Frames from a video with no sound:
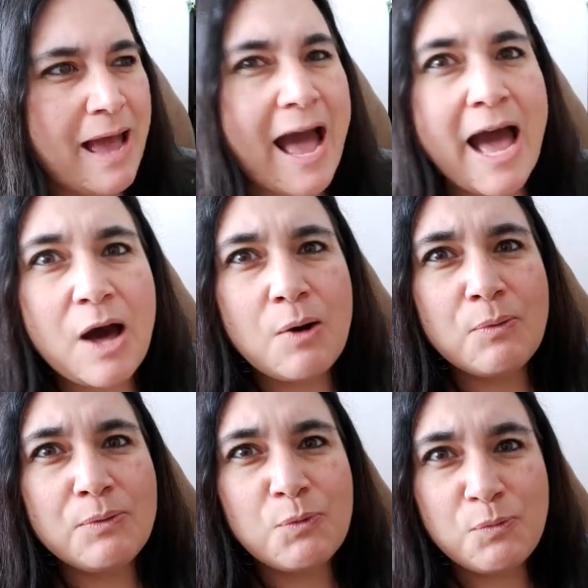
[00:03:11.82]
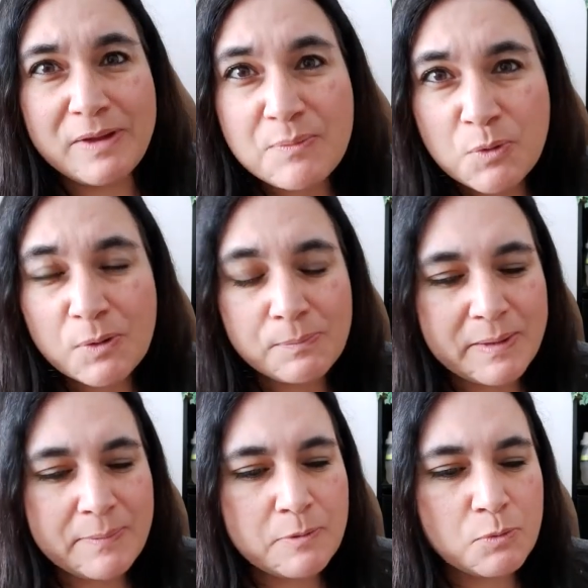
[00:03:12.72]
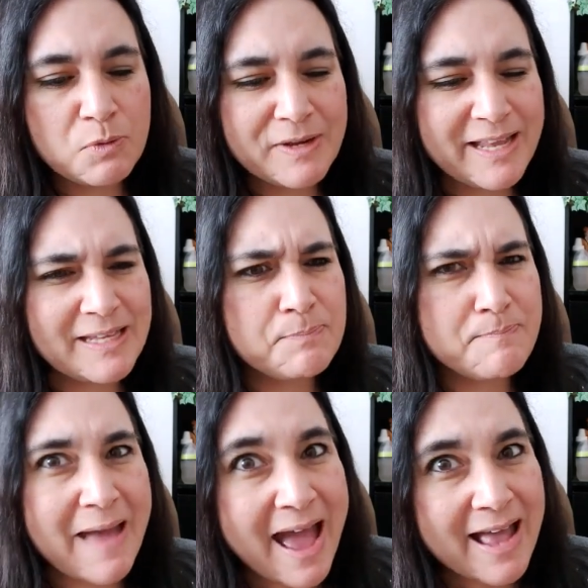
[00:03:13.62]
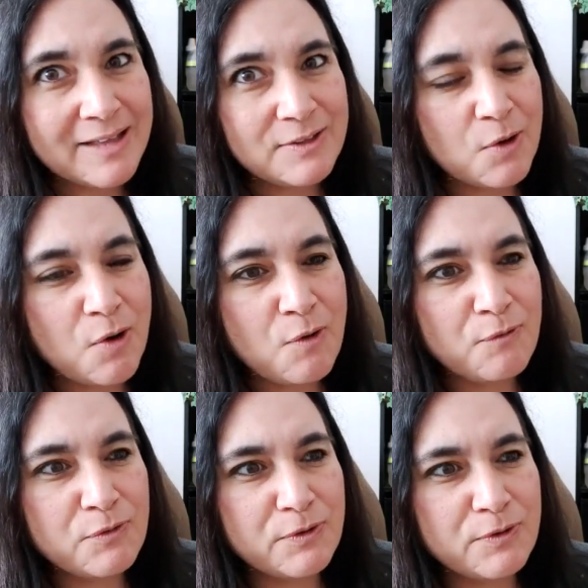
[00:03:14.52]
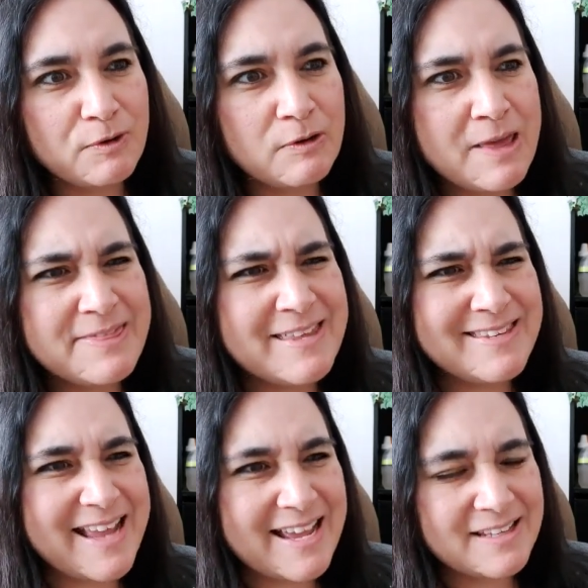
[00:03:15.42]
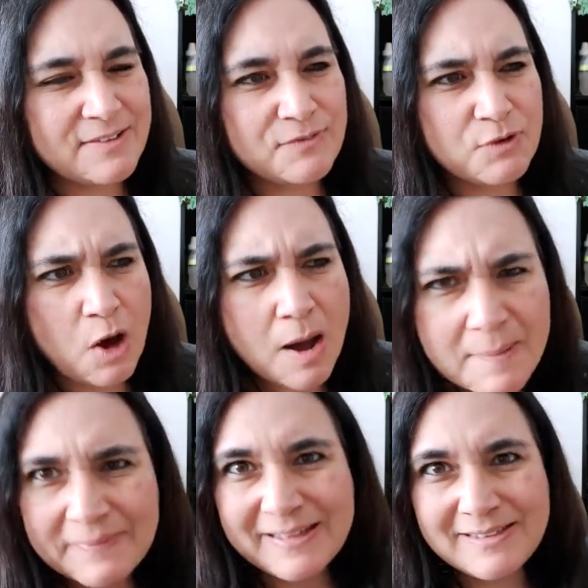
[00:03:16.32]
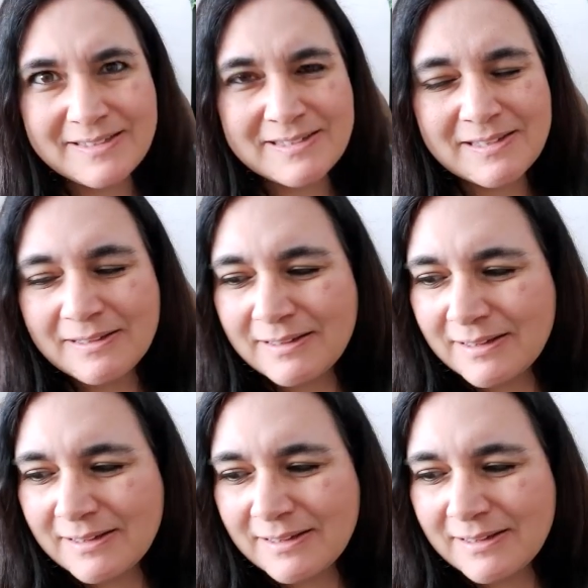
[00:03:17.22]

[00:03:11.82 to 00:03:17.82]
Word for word: how the reborn people were getting mad over the negative comments.